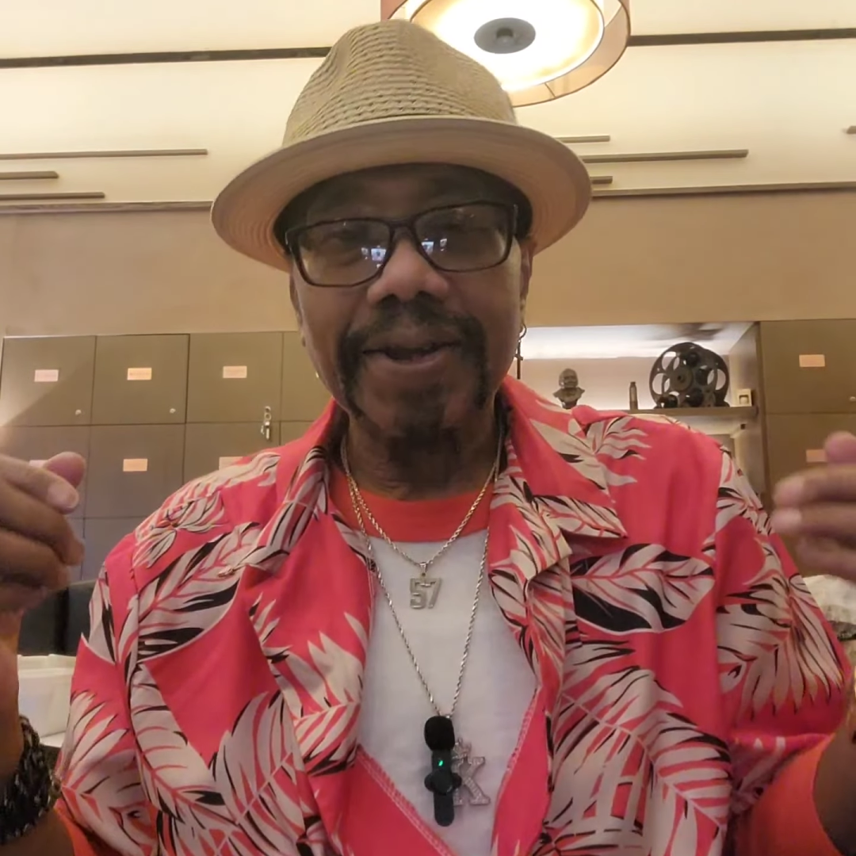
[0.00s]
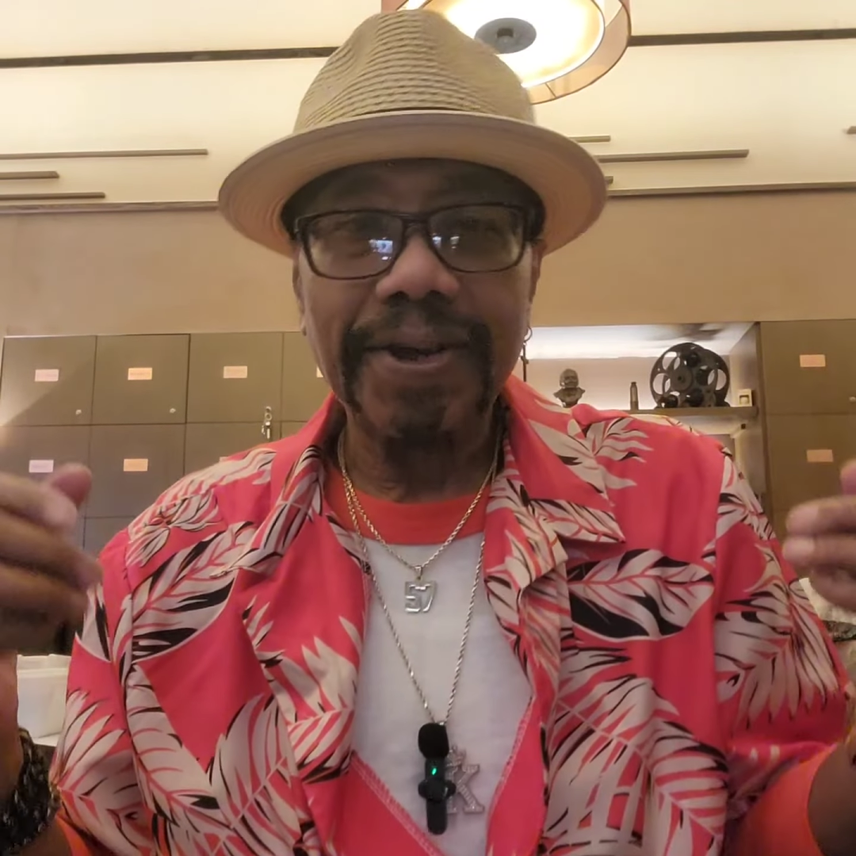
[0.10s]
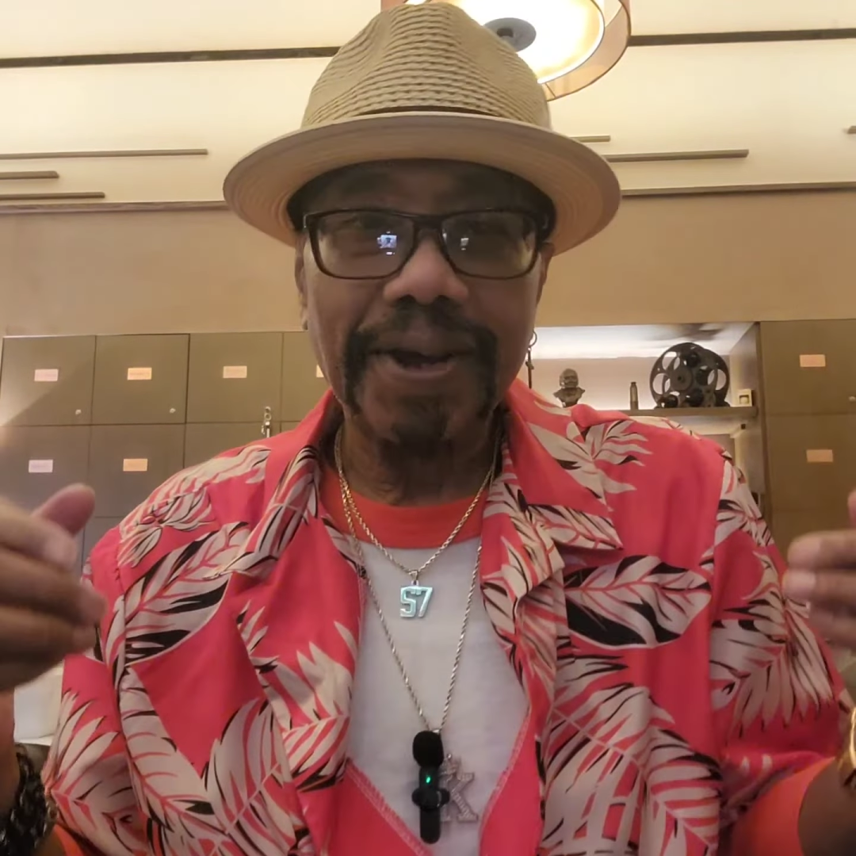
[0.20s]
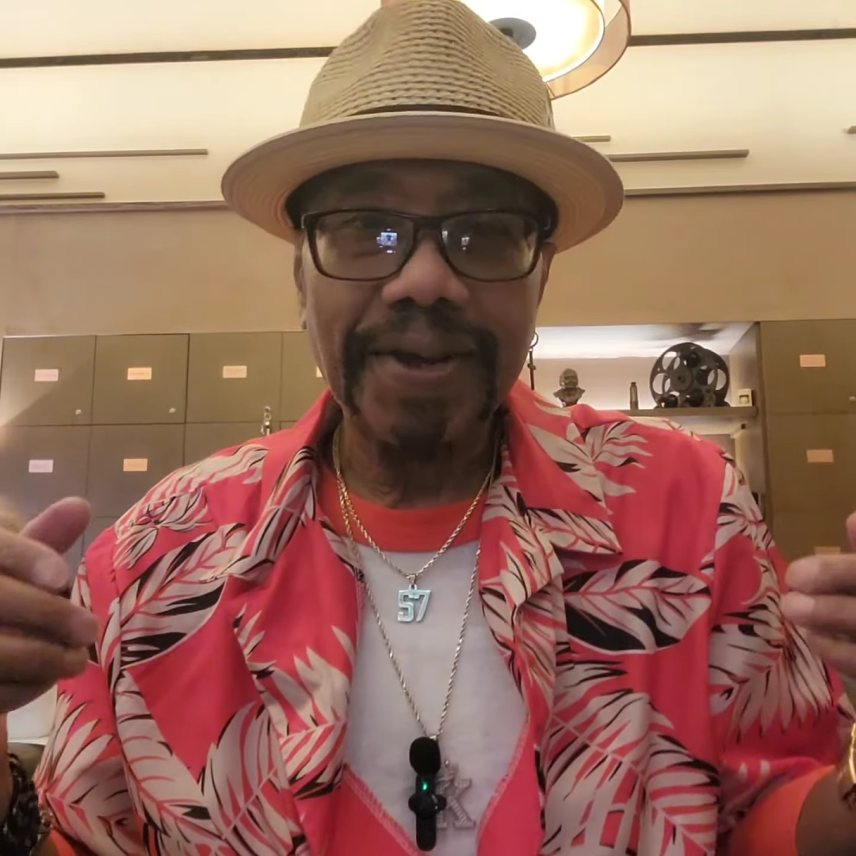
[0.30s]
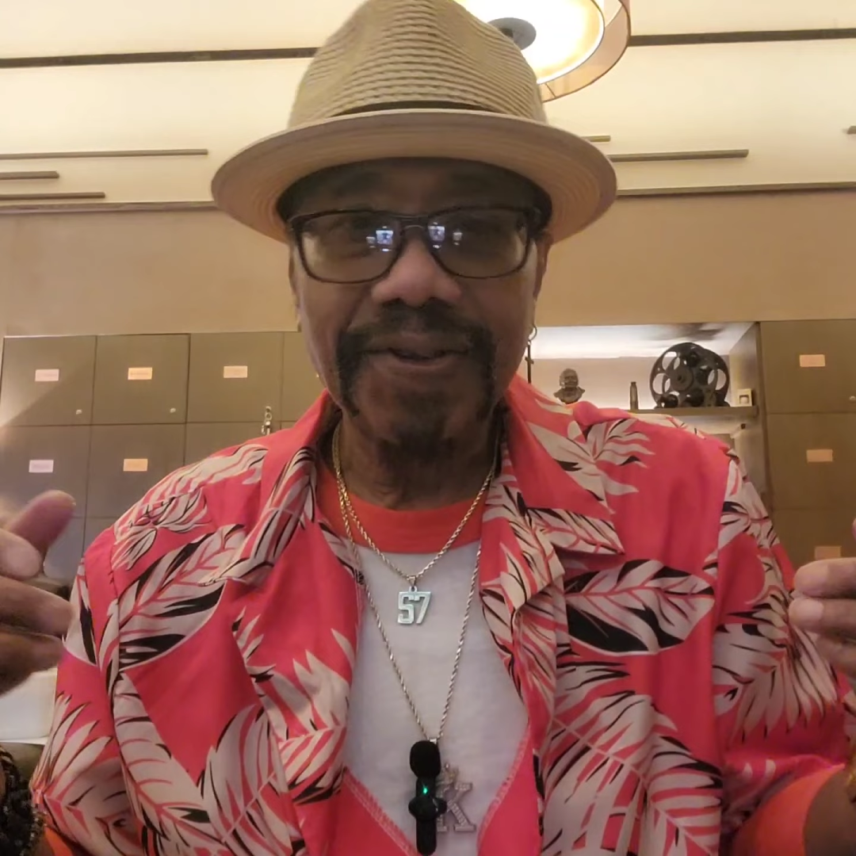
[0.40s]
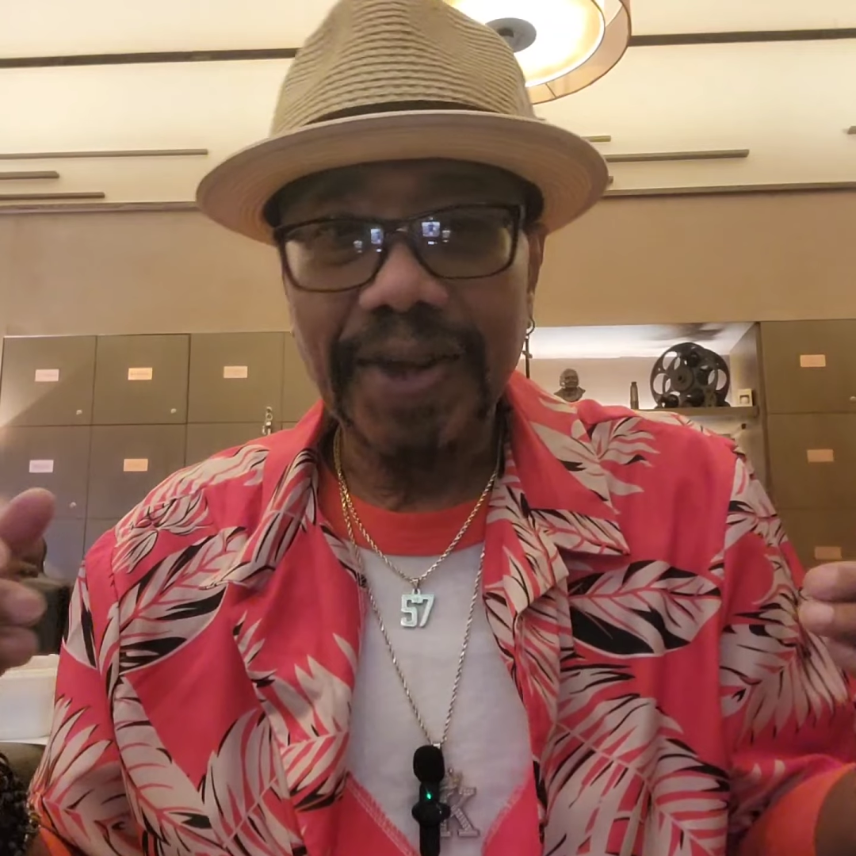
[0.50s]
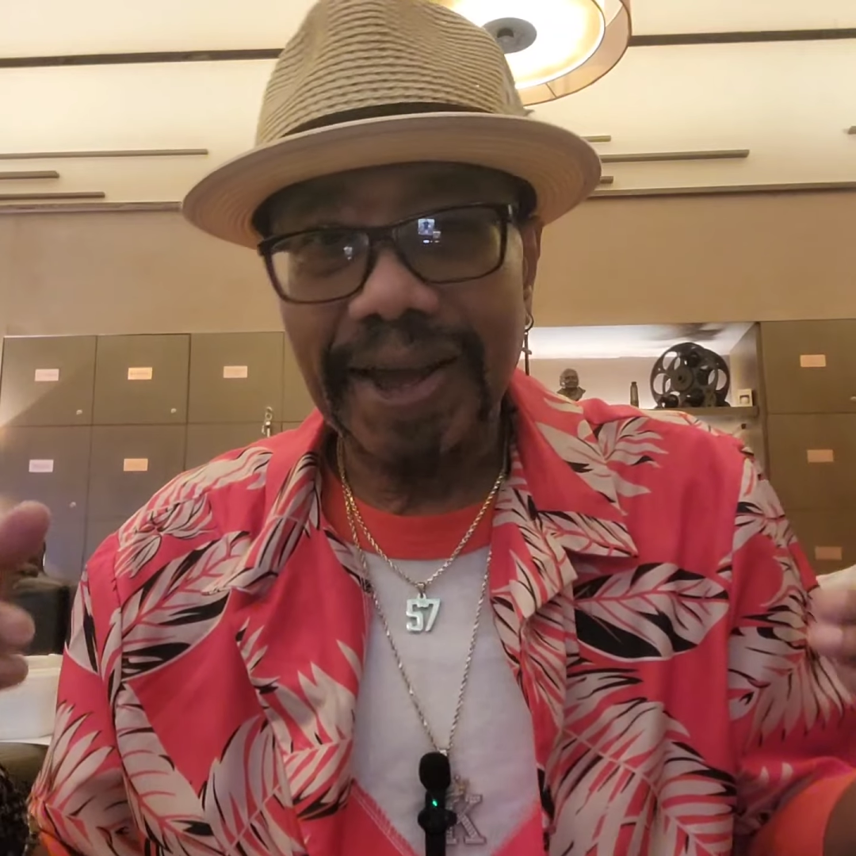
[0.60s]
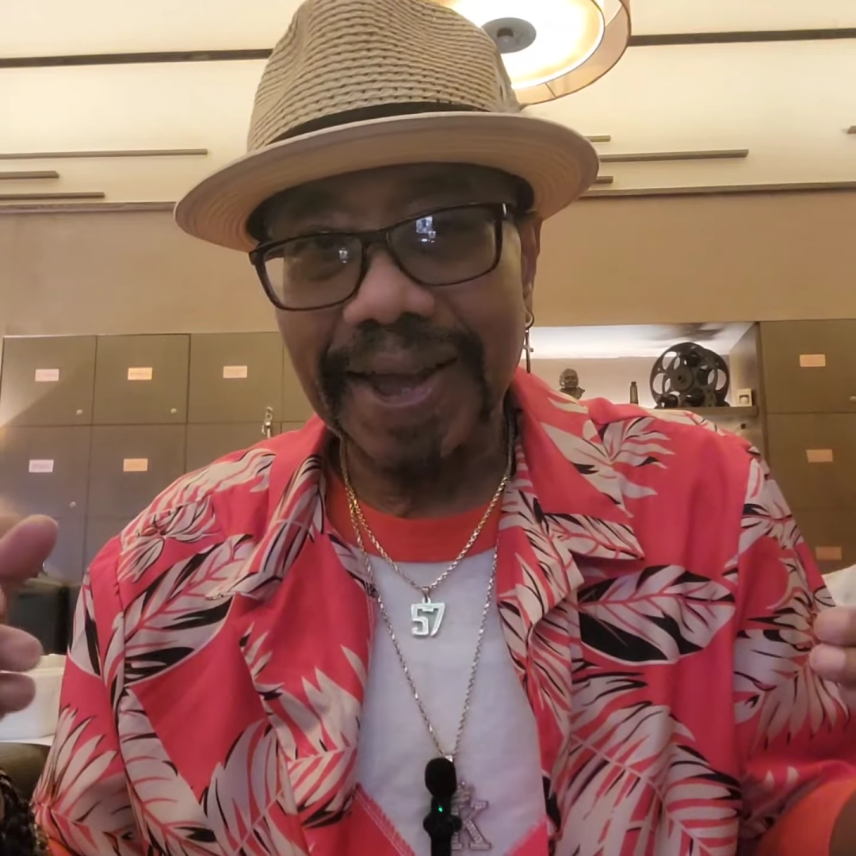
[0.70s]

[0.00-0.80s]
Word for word: because